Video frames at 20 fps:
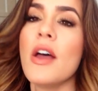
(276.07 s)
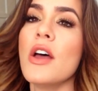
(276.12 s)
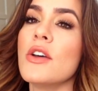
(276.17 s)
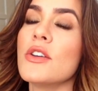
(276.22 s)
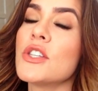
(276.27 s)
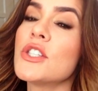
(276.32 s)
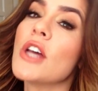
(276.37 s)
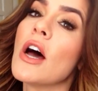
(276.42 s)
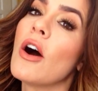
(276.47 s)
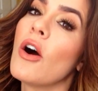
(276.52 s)

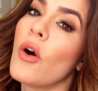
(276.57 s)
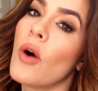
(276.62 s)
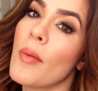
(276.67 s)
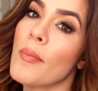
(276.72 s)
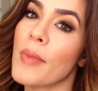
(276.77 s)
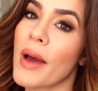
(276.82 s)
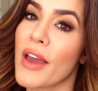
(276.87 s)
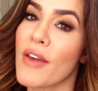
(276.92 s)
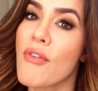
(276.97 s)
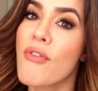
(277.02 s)
So
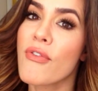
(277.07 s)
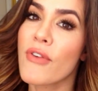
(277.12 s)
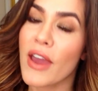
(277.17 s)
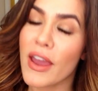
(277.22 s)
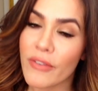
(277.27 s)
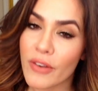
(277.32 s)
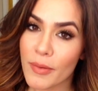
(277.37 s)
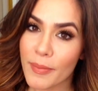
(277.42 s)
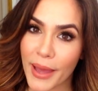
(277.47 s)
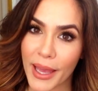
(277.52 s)
my
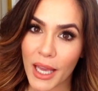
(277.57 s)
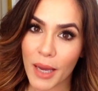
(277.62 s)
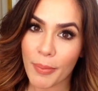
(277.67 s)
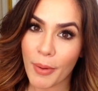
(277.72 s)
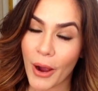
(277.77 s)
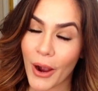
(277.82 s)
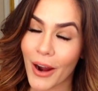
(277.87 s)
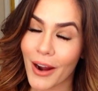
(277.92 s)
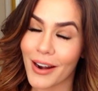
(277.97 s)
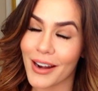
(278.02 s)
favorite makeup
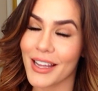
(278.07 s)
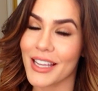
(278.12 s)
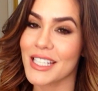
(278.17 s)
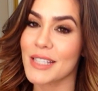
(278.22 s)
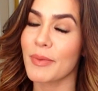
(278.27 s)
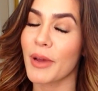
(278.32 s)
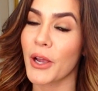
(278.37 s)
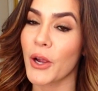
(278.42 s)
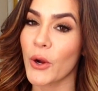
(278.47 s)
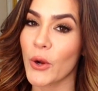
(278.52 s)
artist,
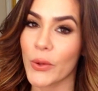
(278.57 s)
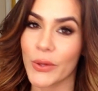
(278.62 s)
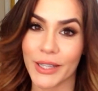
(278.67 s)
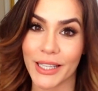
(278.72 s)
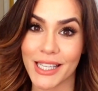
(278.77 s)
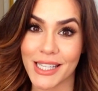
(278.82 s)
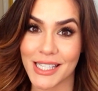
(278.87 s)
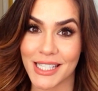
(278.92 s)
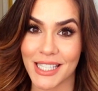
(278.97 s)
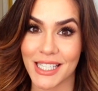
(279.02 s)
my girl
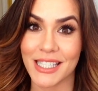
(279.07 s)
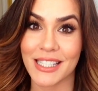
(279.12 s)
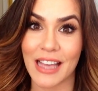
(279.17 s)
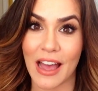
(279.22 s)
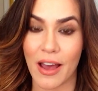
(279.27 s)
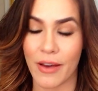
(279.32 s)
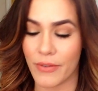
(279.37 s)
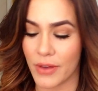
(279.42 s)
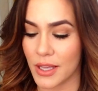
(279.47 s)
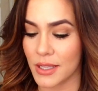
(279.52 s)
Lindsay
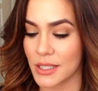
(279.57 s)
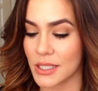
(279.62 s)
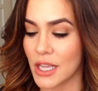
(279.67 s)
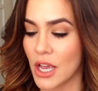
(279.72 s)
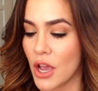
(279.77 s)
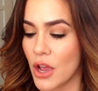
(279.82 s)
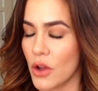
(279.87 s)
Zabitz,